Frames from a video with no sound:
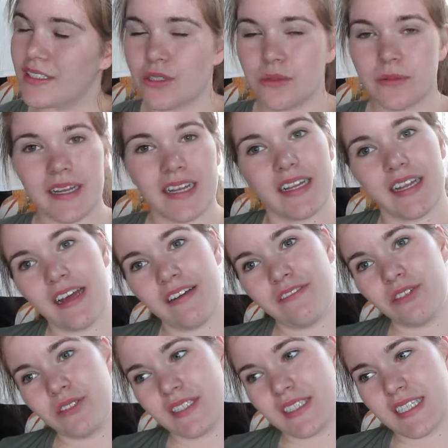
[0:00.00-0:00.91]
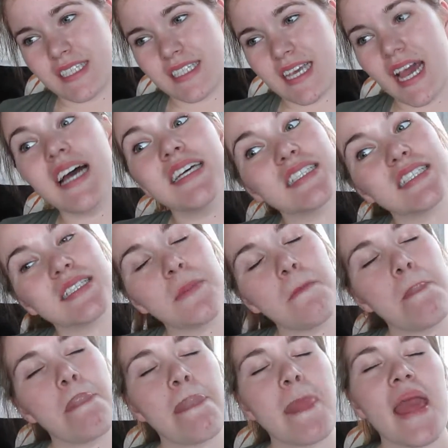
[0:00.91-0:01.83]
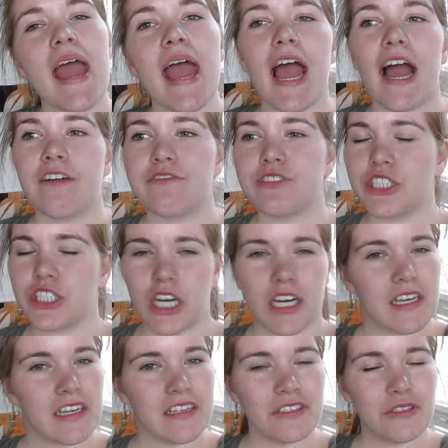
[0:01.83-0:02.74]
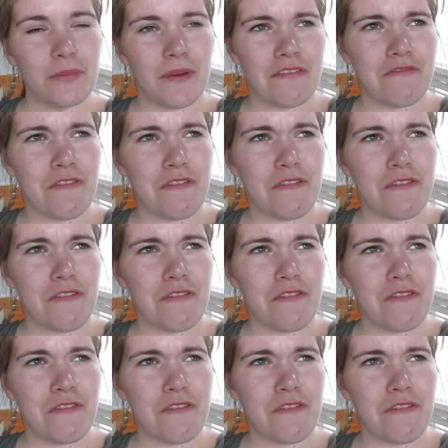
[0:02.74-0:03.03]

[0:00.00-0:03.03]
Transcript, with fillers: so I'm getting the iPhone 6s. After talking to my